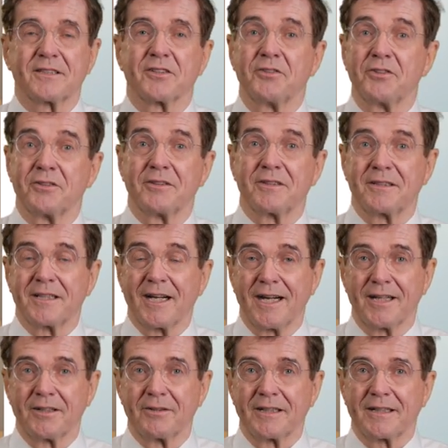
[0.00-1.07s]
so you
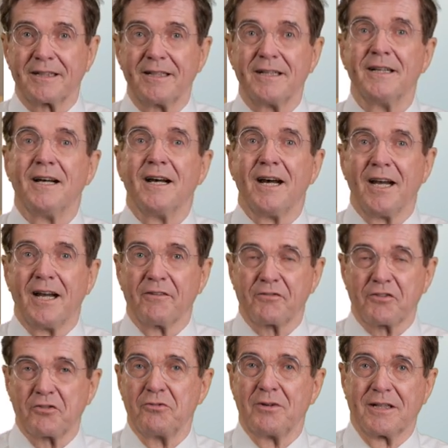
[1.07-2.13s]
directly
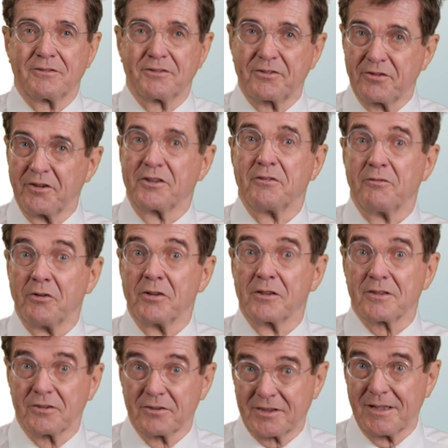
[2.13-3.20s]
have 230
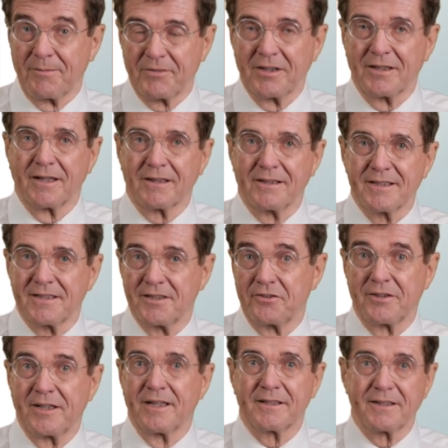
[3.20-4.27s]
volts or something like this in
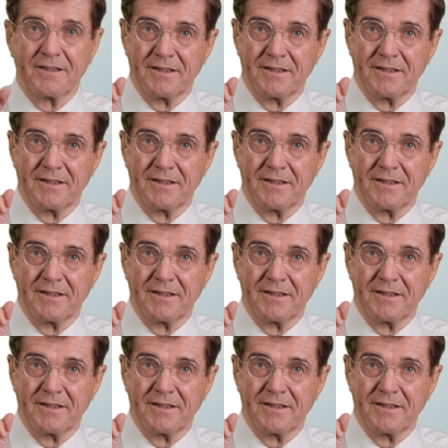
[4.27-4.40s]
your hand,